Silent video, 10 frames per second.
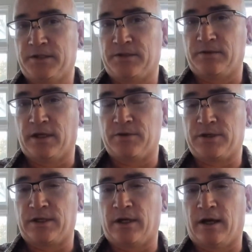new
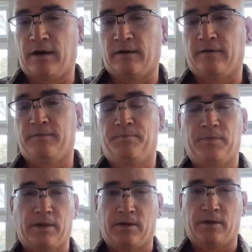energy of you
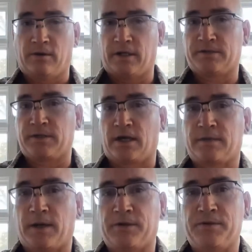know as we talked
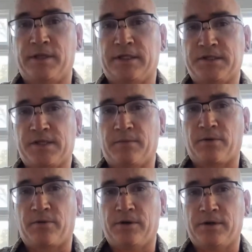about in the December
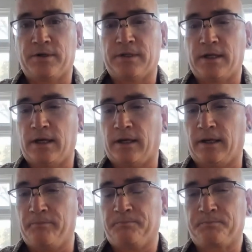third
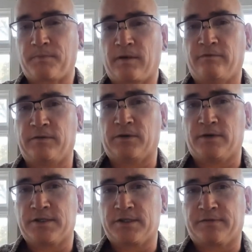um, fifty
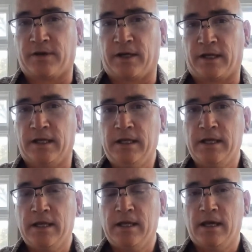questions Friday,
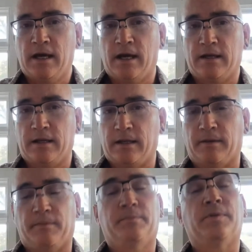
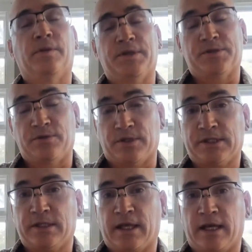and please do
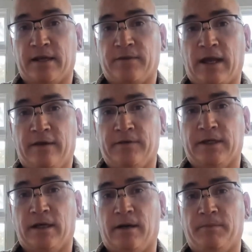listen to that if you haven't
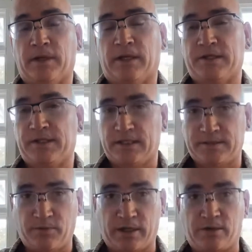um, because it is
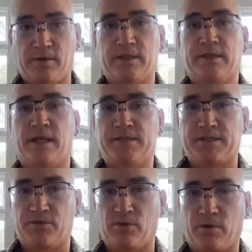bringing you into that
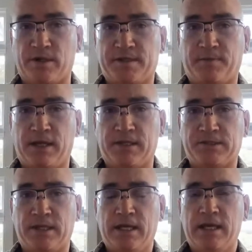zero point space.
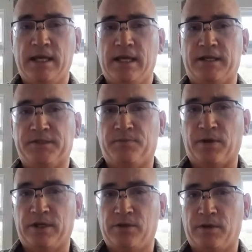It is
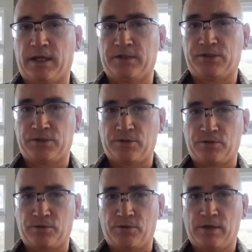bringing you
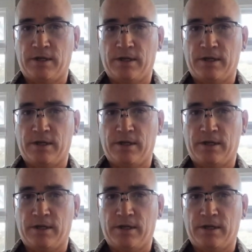into